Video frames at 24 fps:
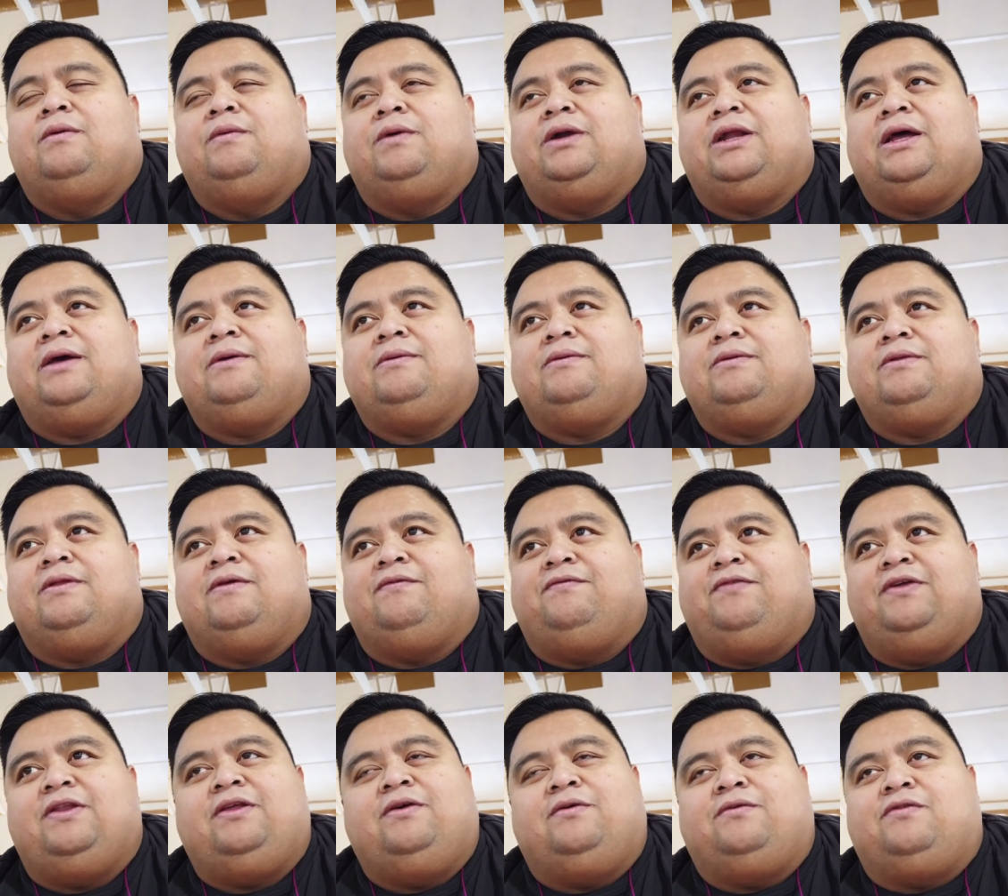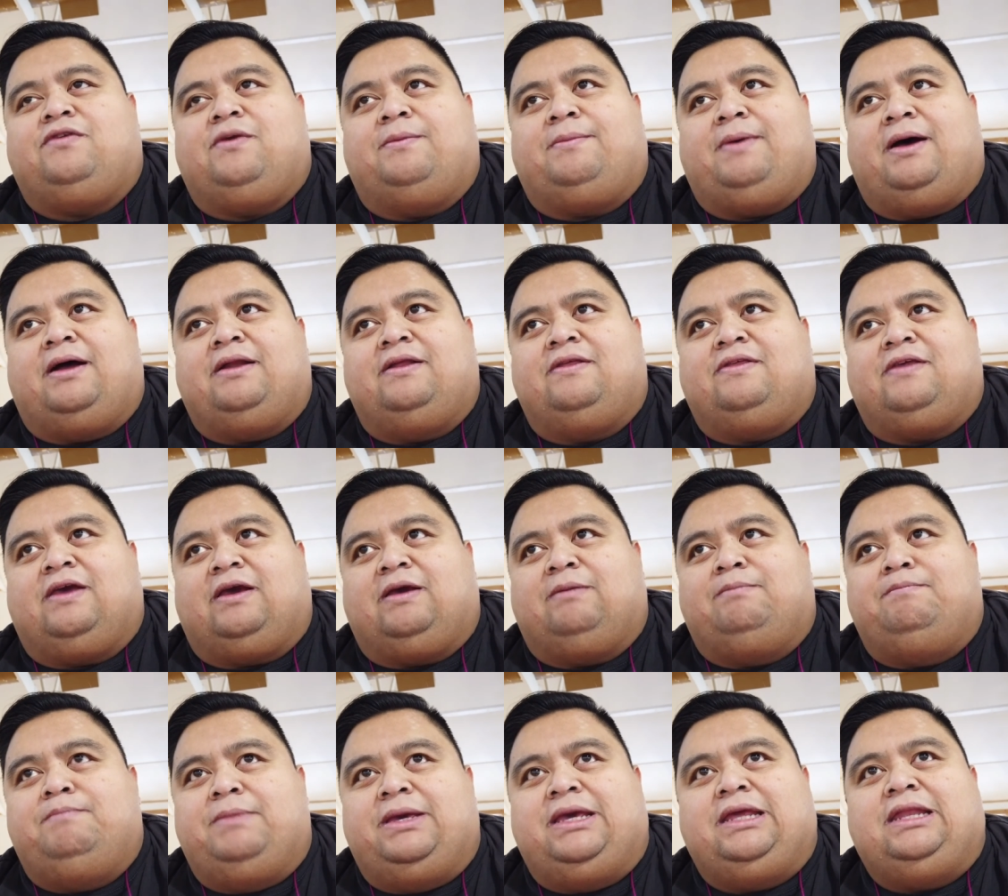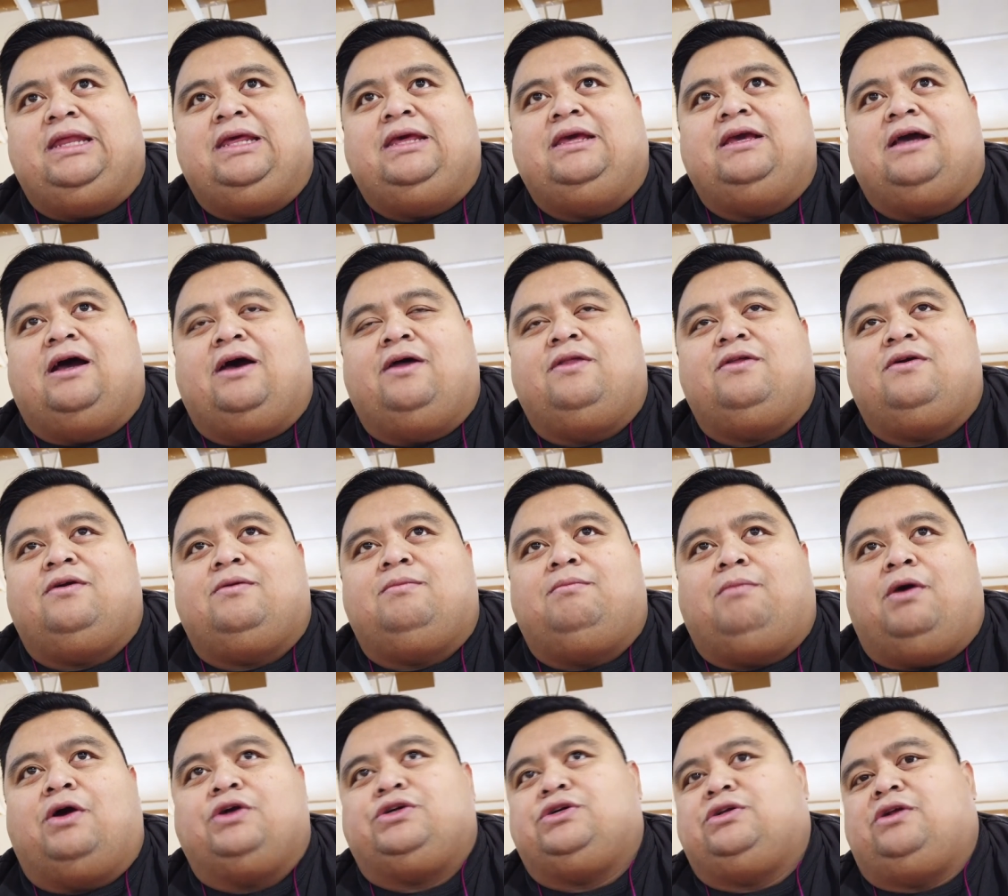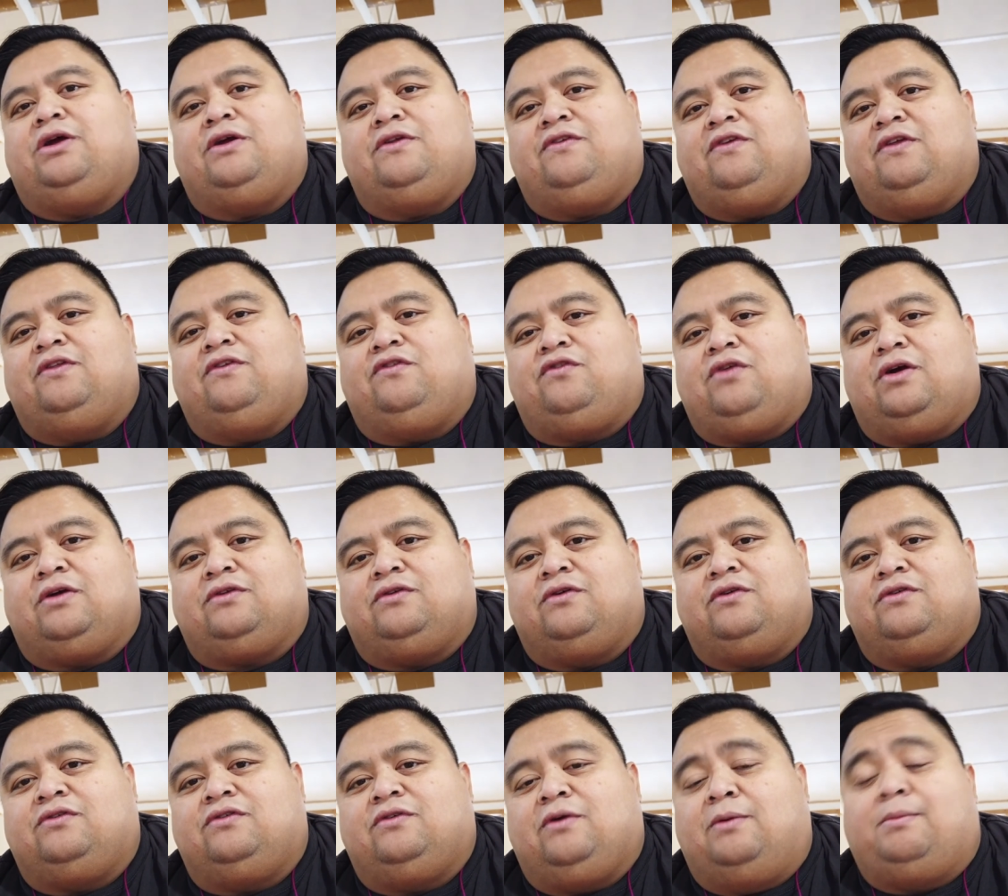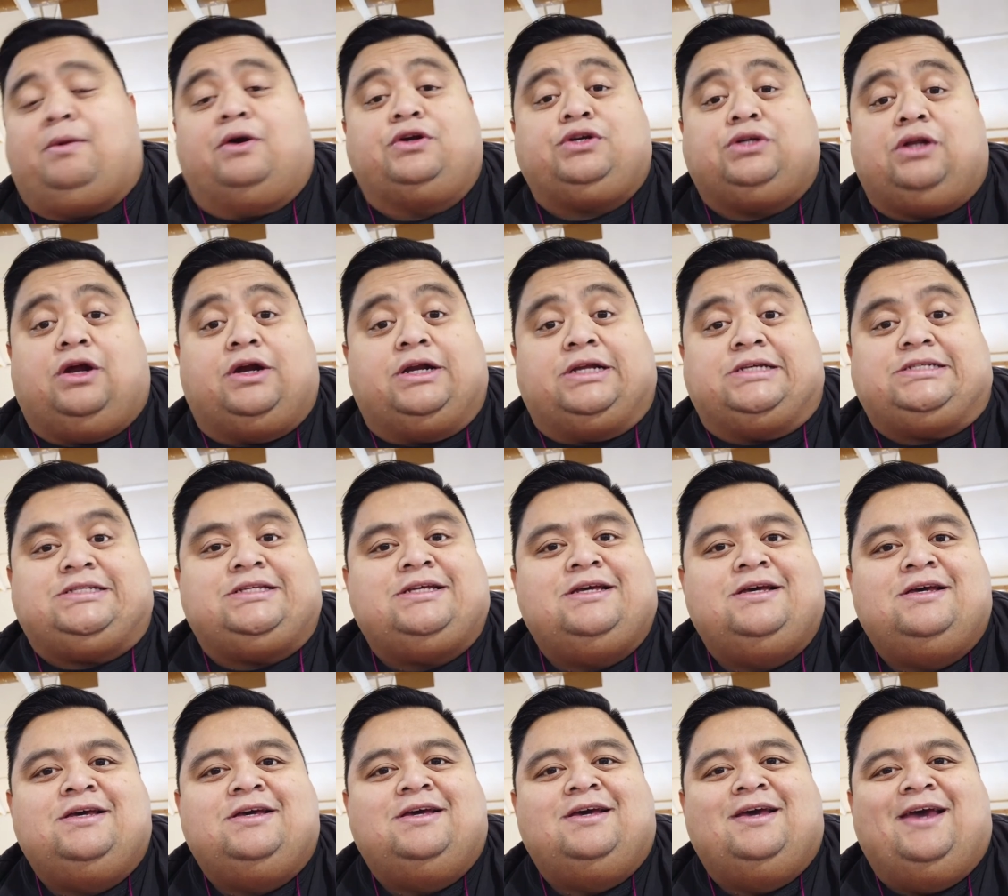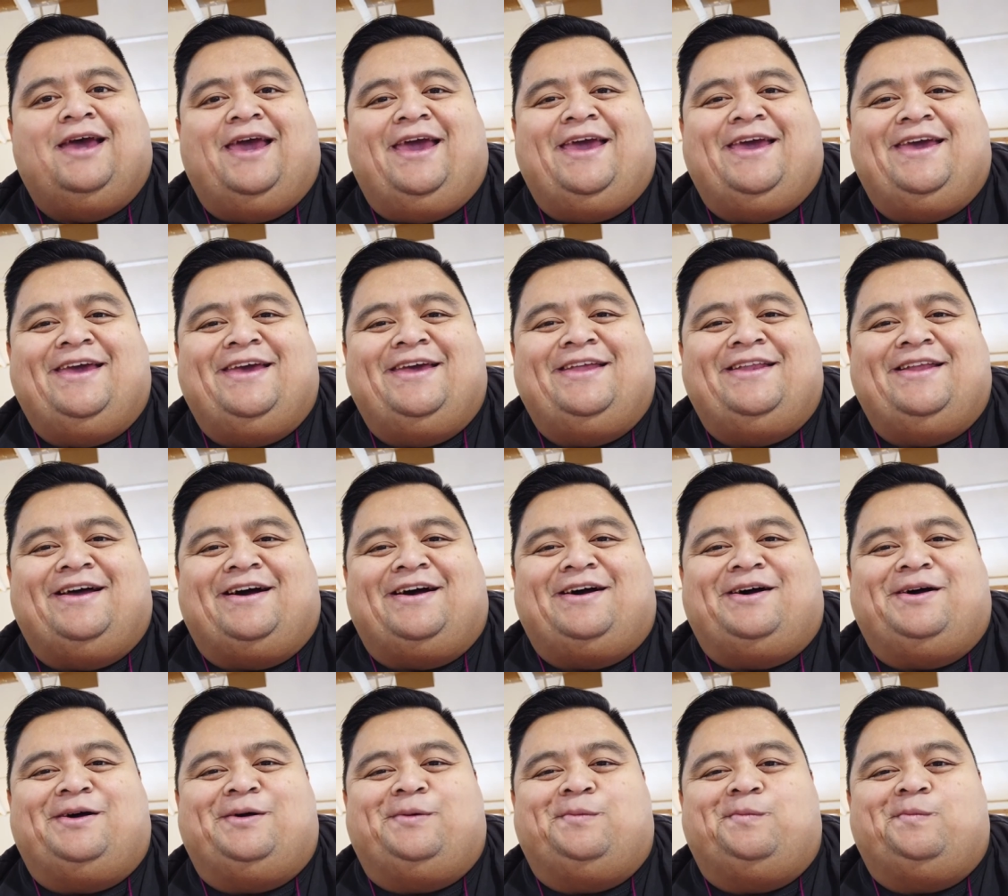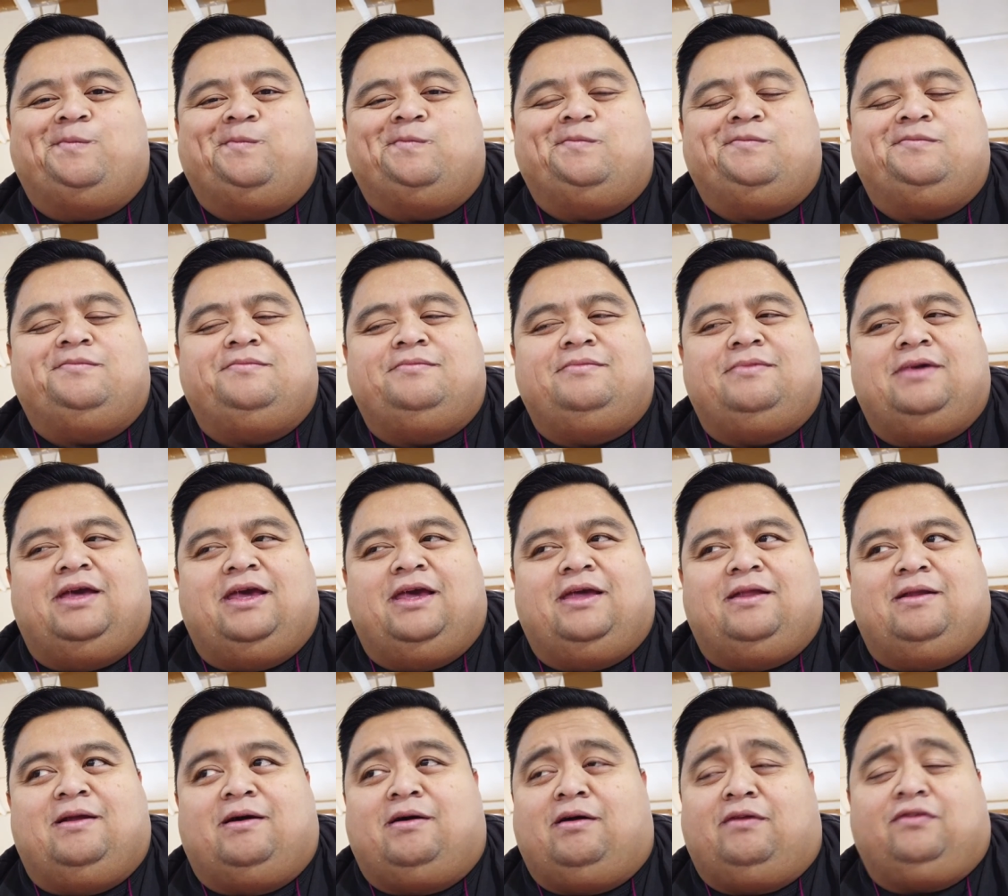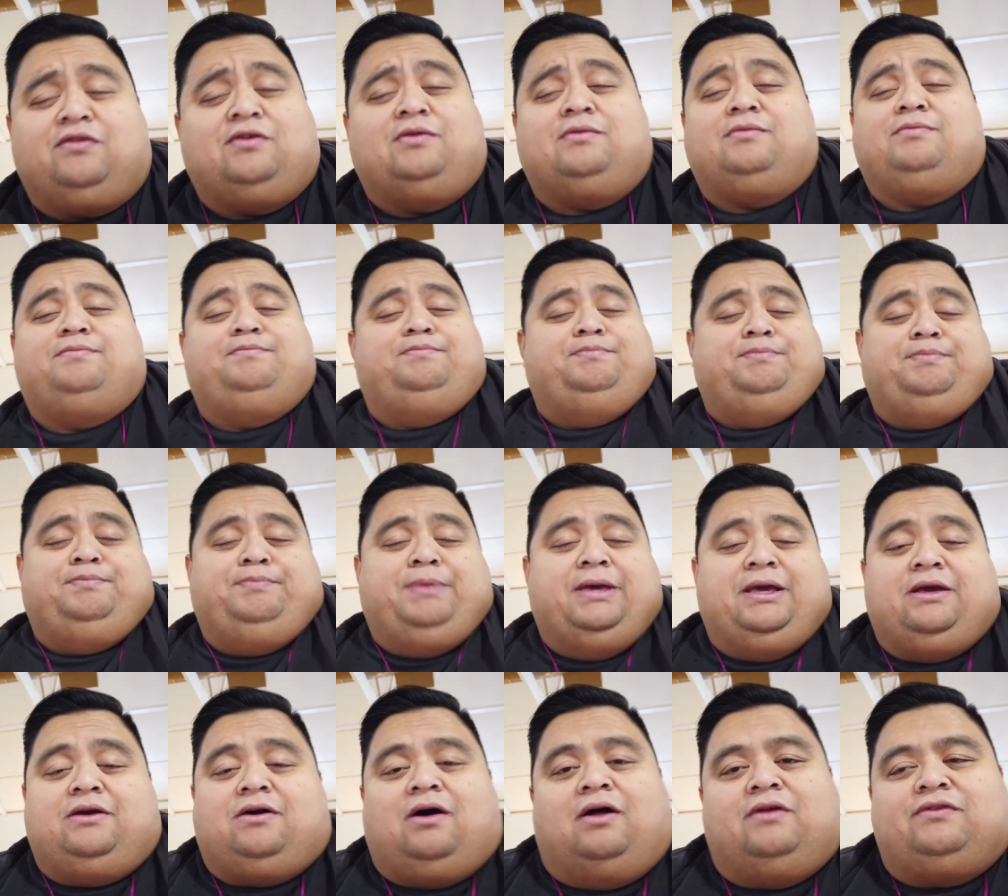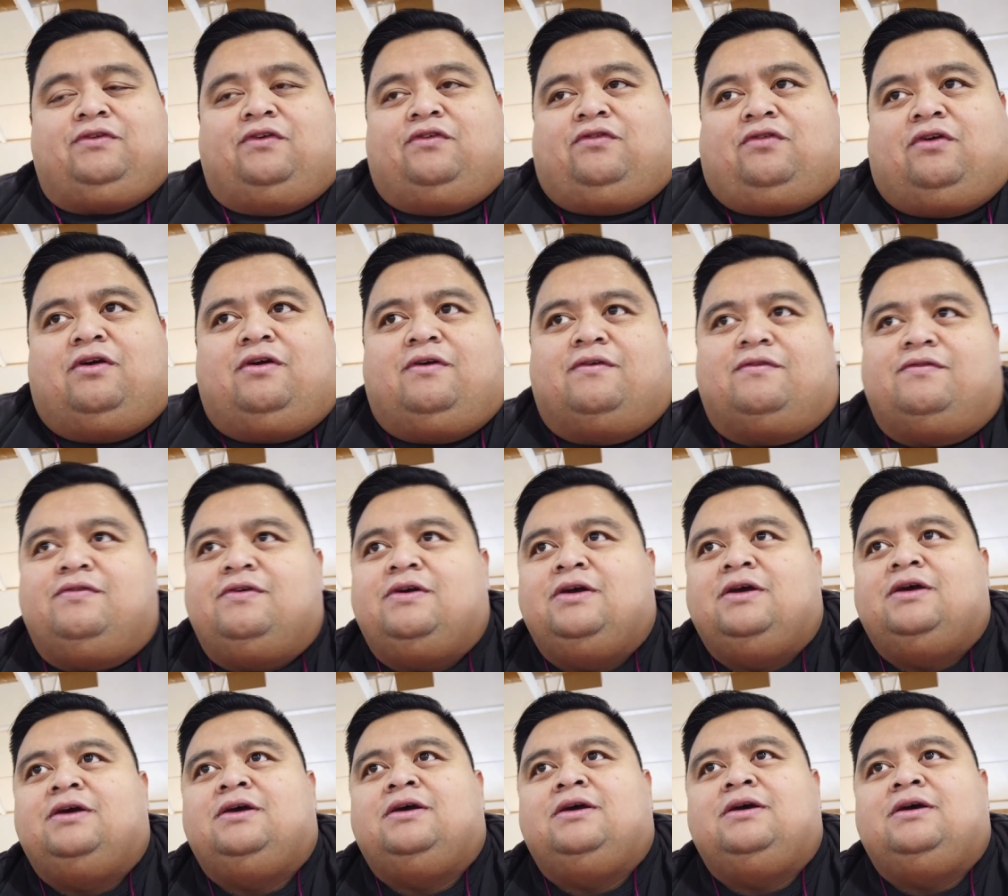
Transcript: what I, the video is about is like meeting other martial arts instructors or martial artists, and um, and also being called to serve.